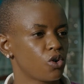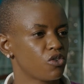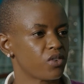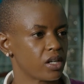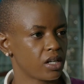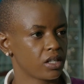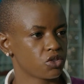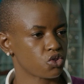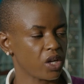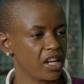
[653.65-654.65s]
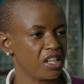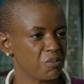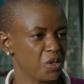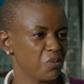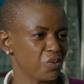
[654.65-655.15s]
overtrain
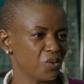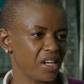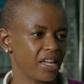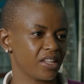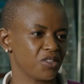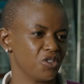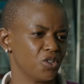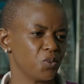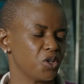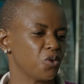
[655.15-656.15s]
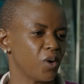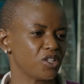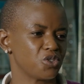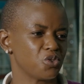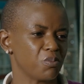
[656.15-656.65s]
people. Like, you know, we don't
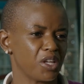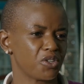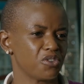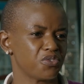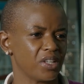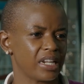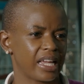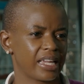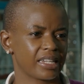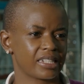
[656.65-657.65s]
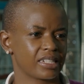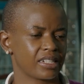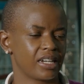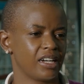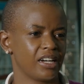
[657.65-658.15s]
want to make you feel like
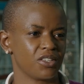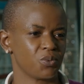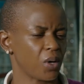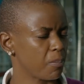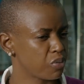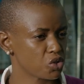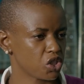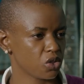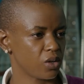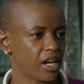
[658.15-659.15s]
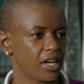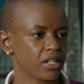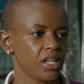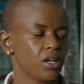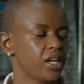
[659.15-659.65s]
you are pushing you
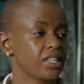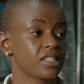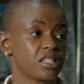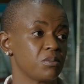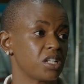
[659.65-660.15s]
hard. At the same